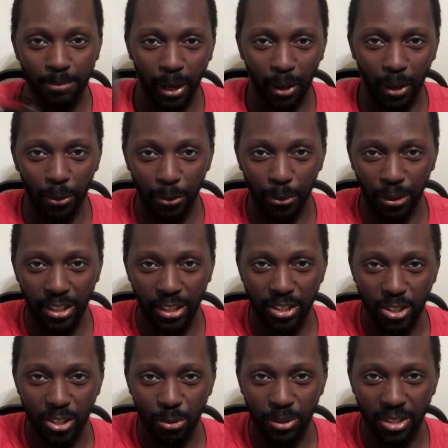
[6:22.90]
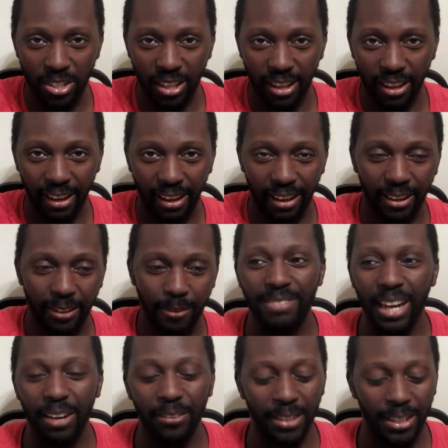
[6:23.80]
other things you would say.
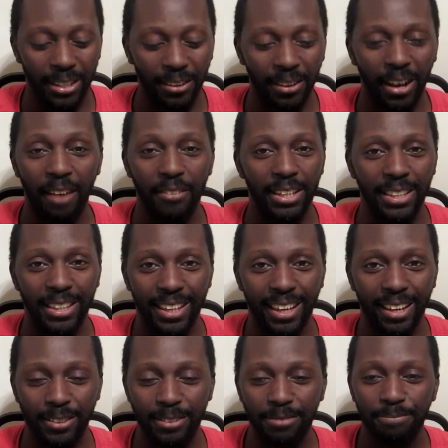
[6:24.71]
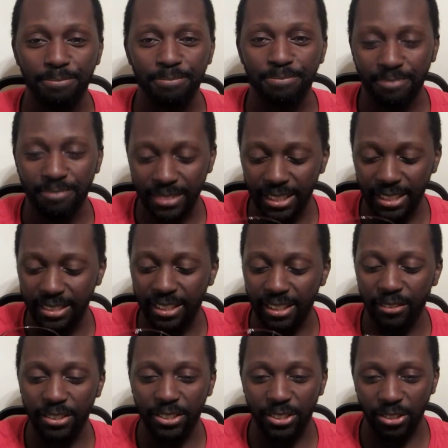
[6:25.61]
I really don't have anything else, so let's
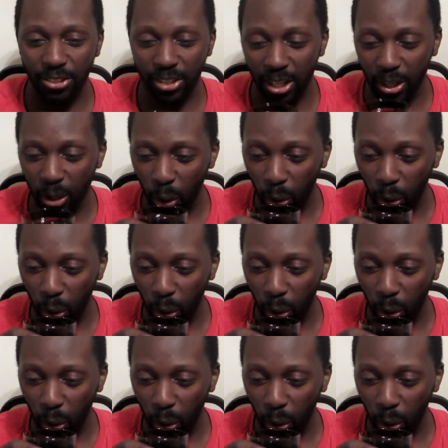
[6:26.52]
give this a try.